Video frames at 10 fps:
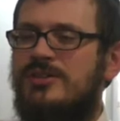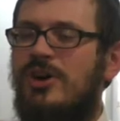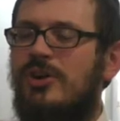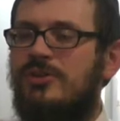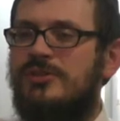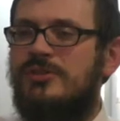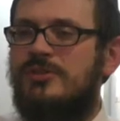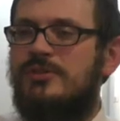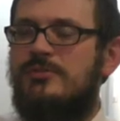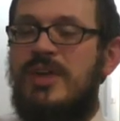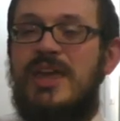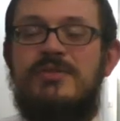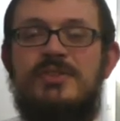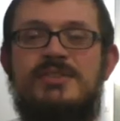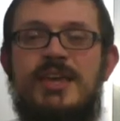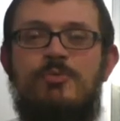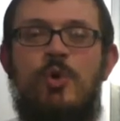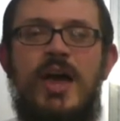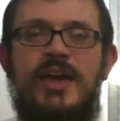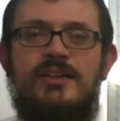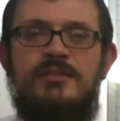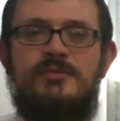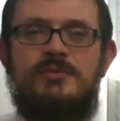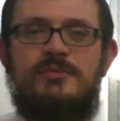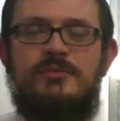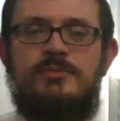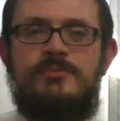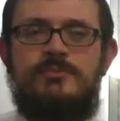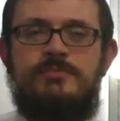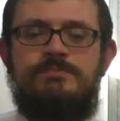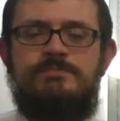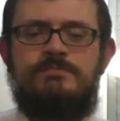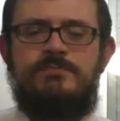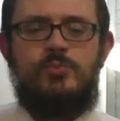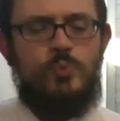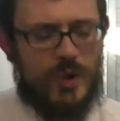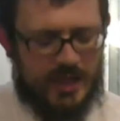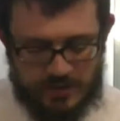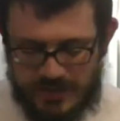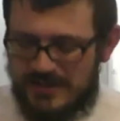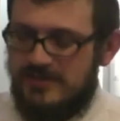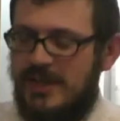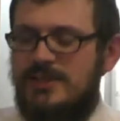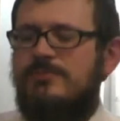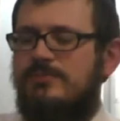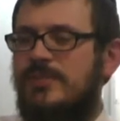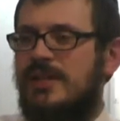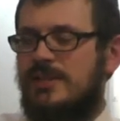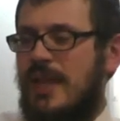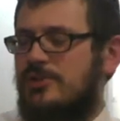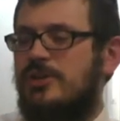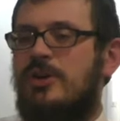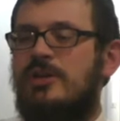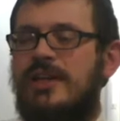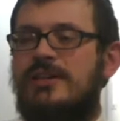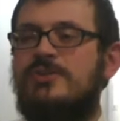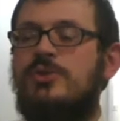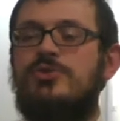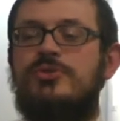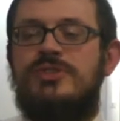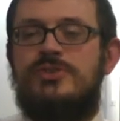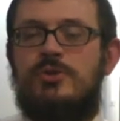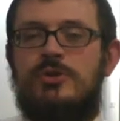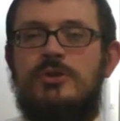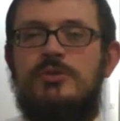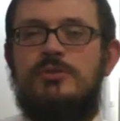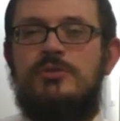adult behaving the same way? Well, that's actually called antisocial disorder.